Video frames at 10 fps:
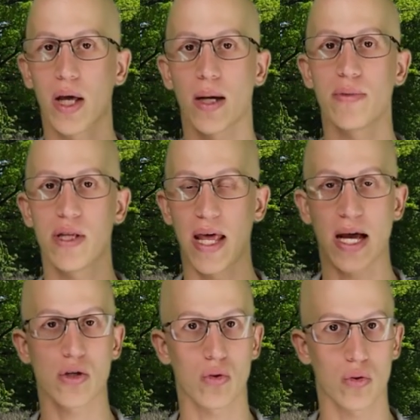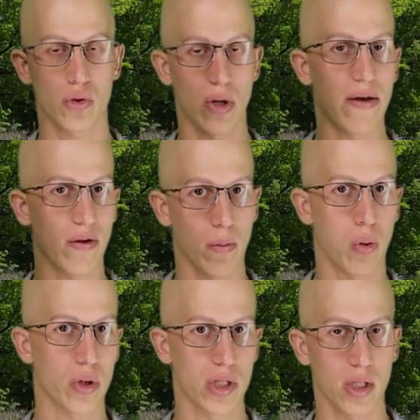When it comes to the actual driving
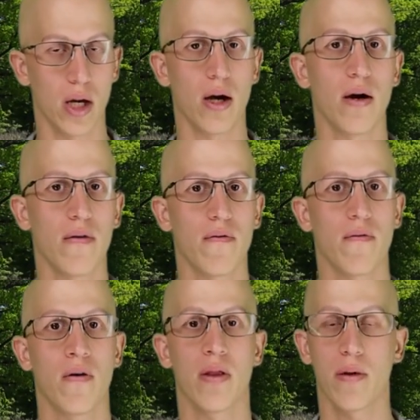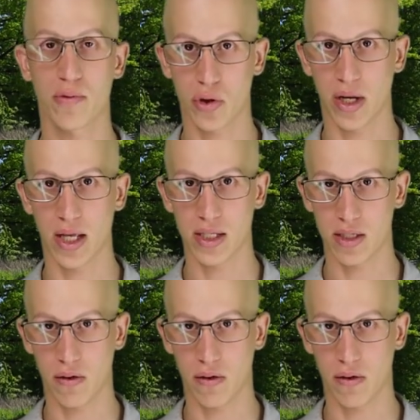portion of the training